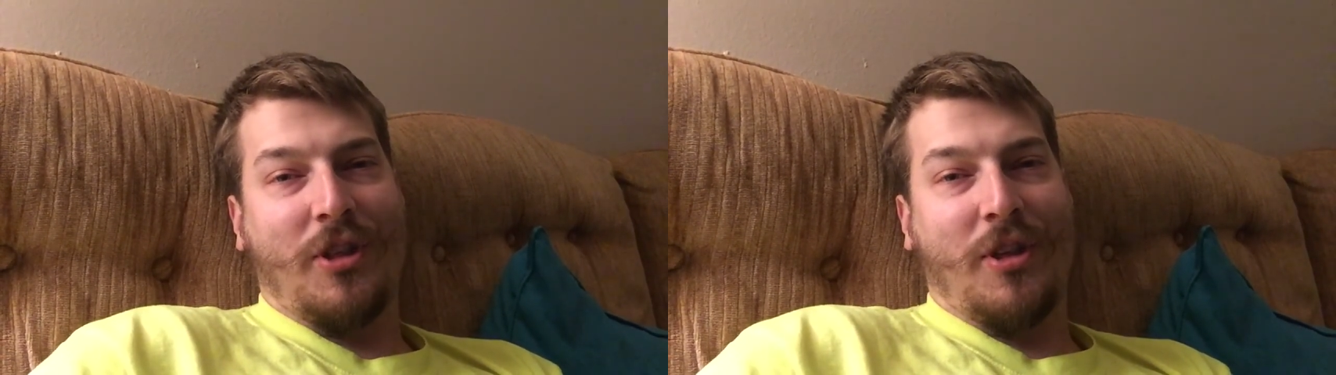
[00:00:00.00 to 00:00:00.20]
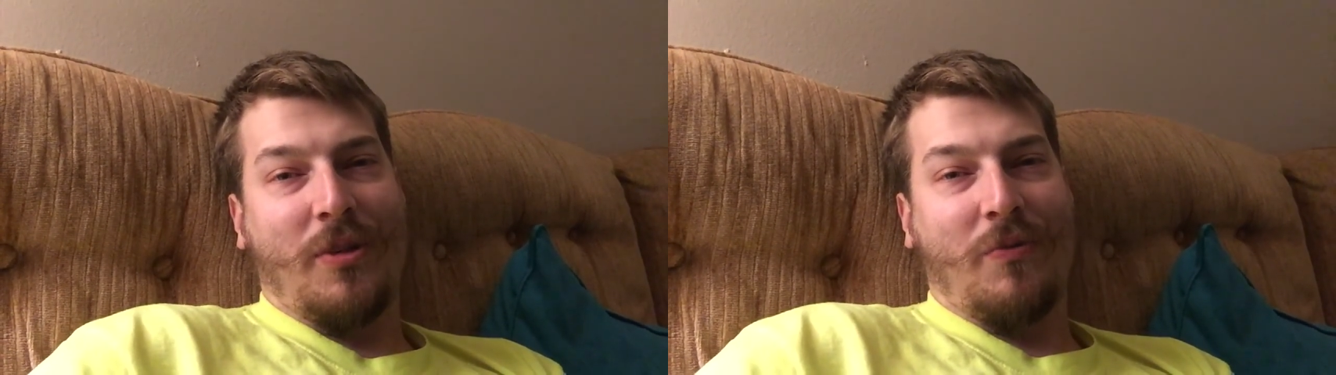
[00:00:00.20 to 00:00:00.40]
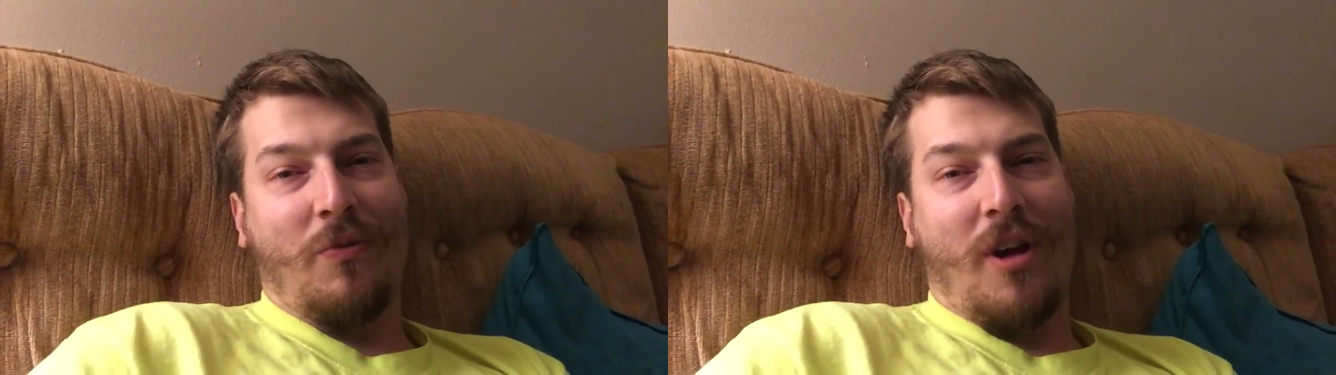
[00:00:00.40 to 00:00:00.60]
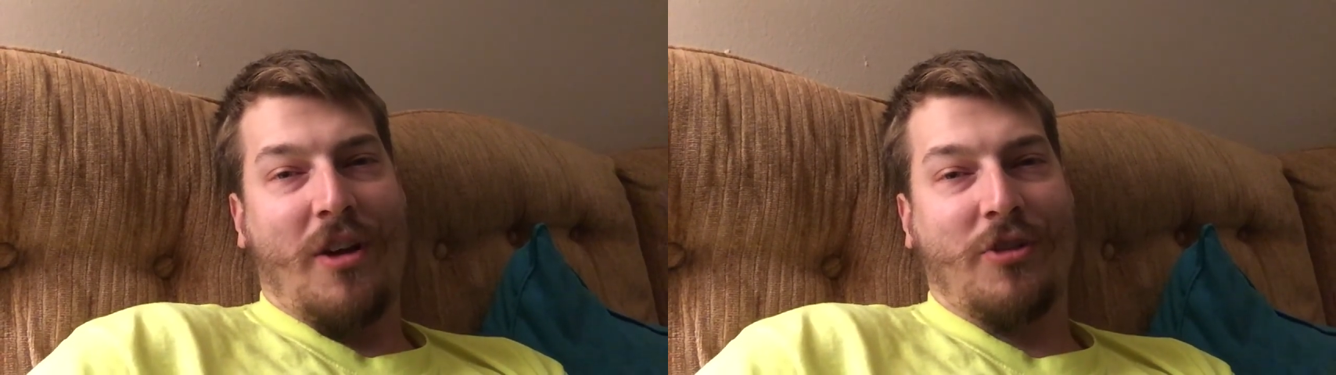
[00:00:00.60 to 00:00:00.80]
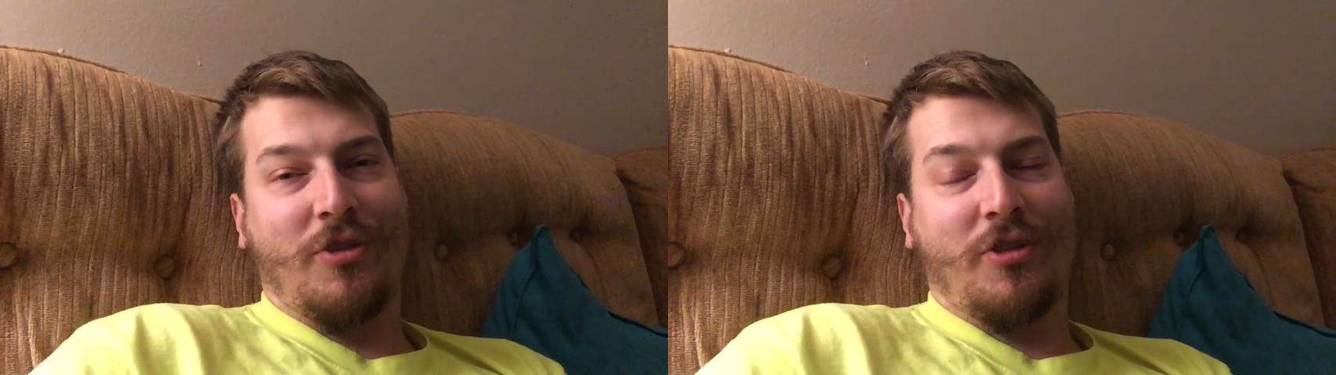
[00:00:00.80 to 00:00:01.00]
and
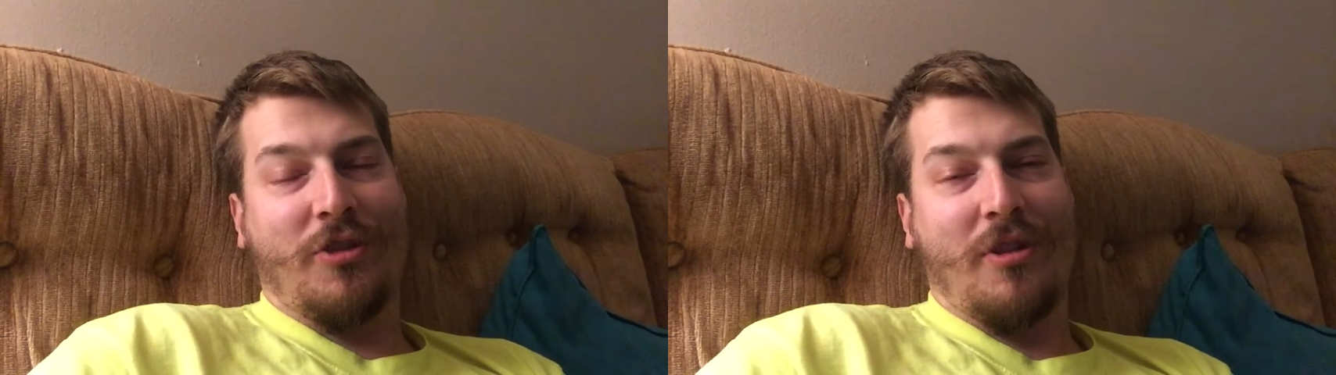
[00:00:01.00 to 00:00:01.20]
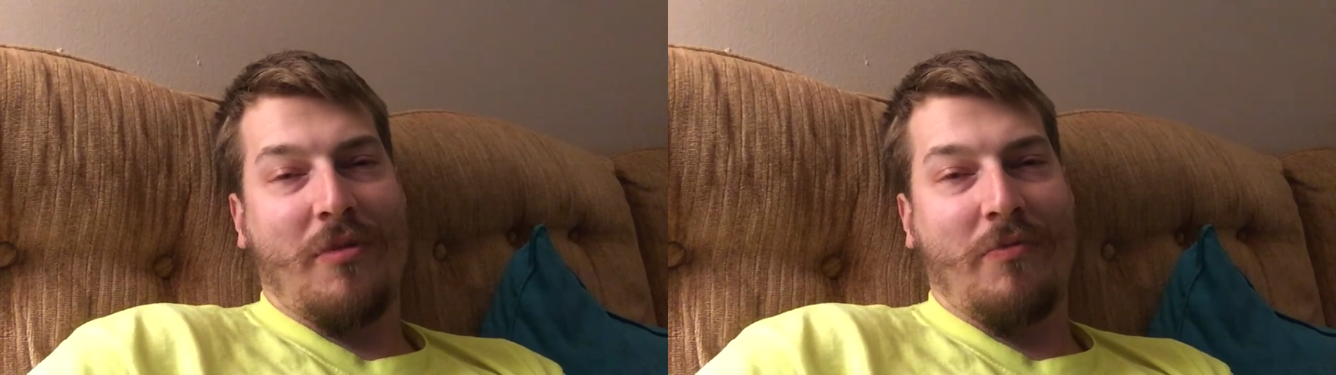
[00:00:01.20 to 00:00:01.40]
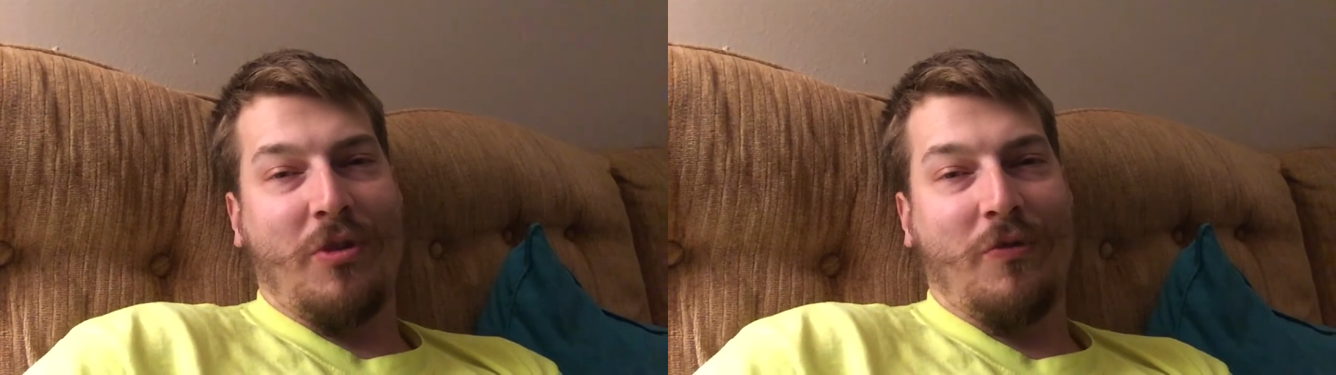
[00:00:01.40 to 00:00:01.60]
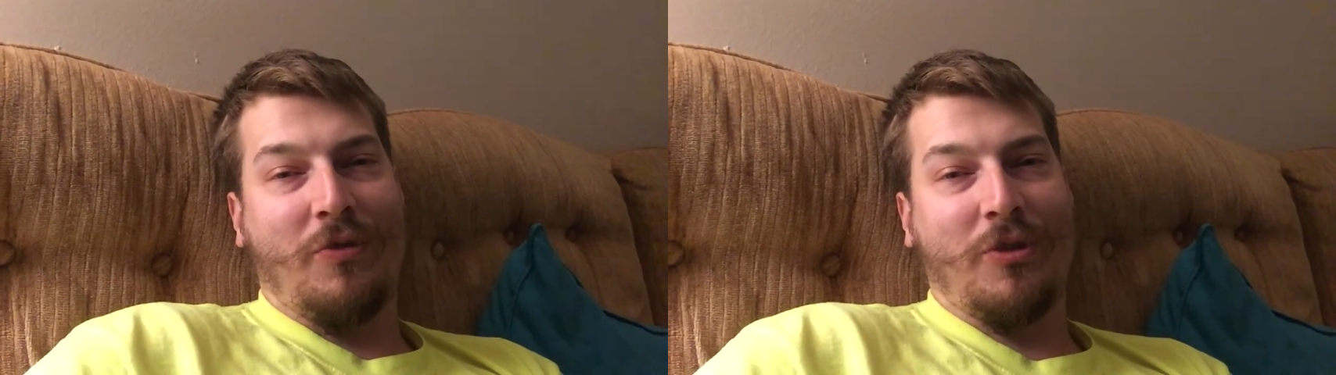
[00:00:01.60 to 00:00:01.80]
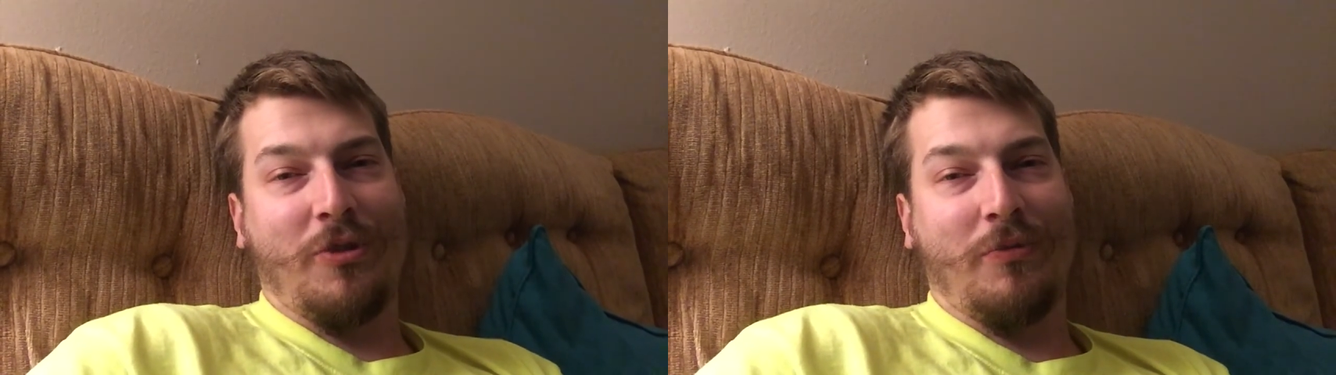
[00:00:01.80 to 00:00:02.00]
watched some
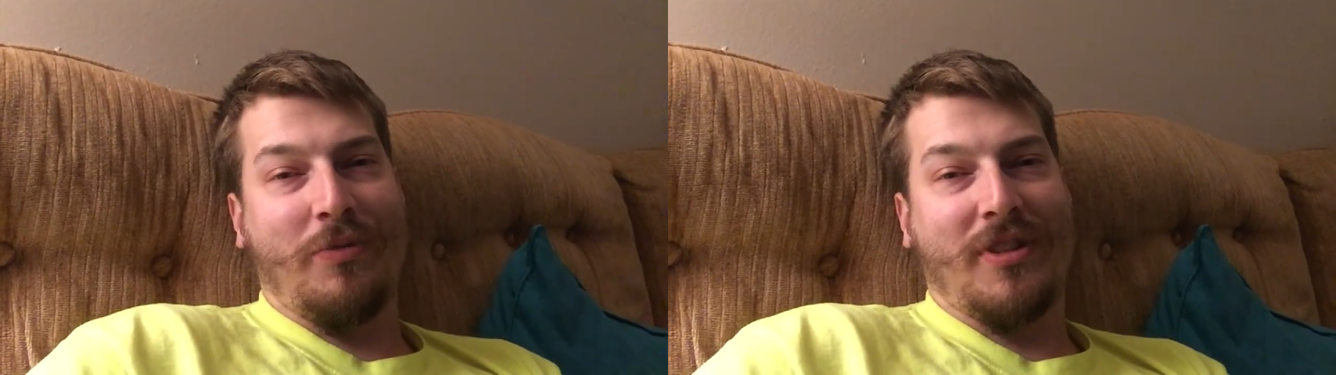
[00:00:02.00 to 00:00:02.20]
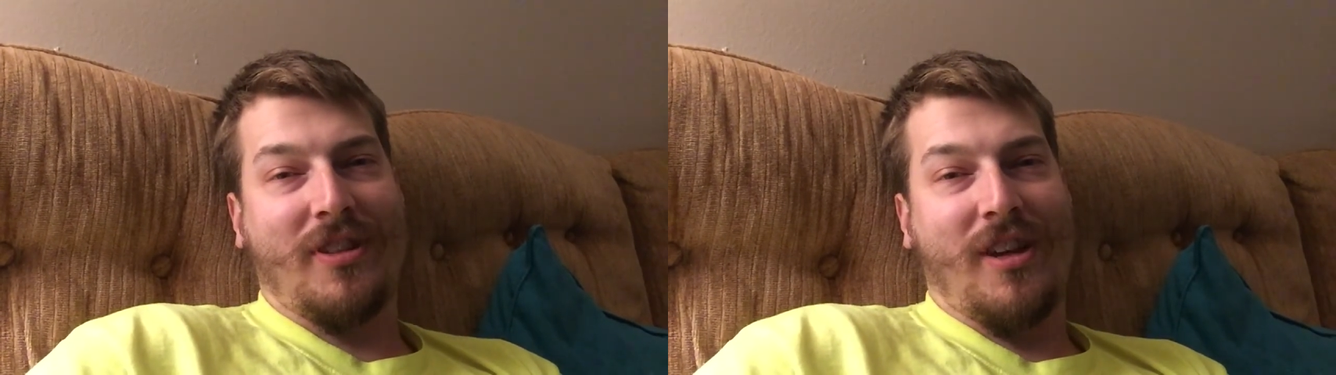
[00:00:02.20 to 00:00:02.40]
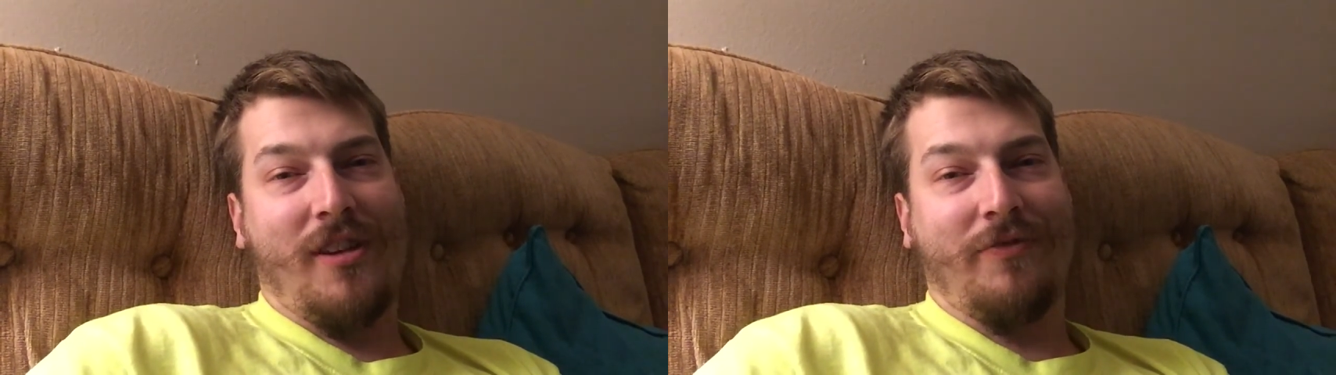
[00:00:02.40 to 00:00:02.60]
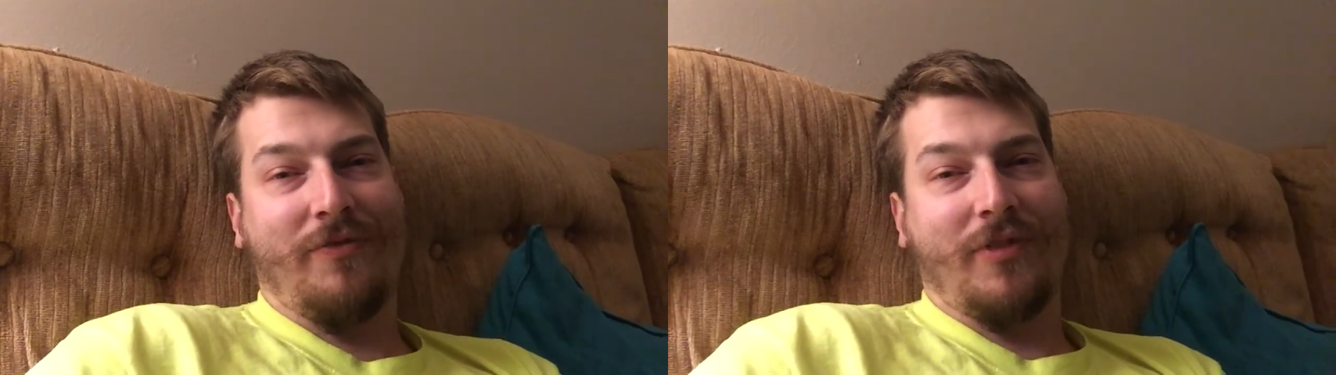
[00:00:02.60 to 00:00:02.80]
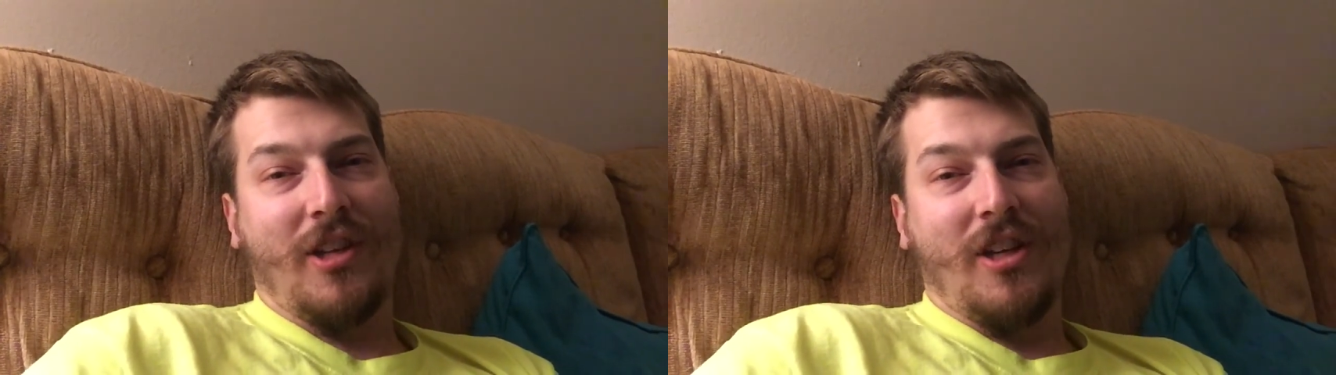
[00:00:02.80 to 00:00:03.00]
YouTube
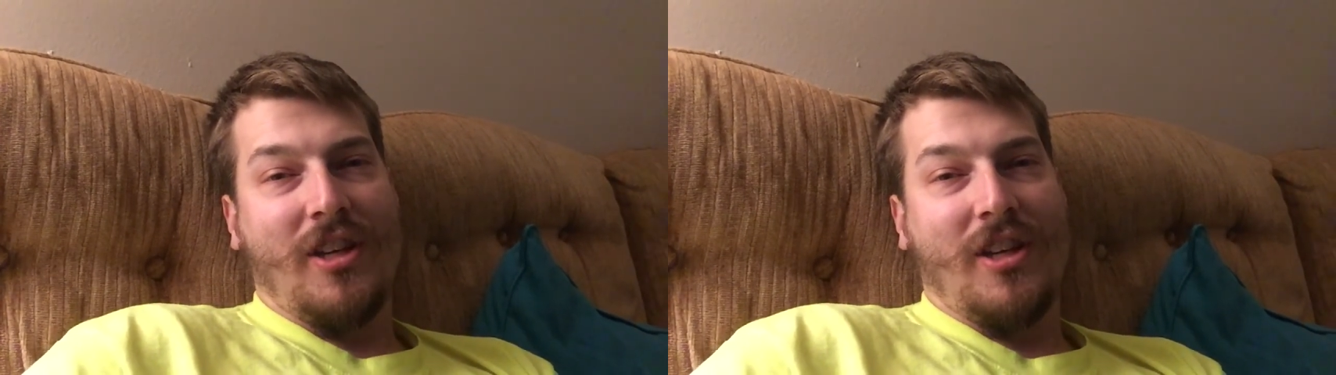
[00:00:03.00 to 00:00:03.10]
stuff.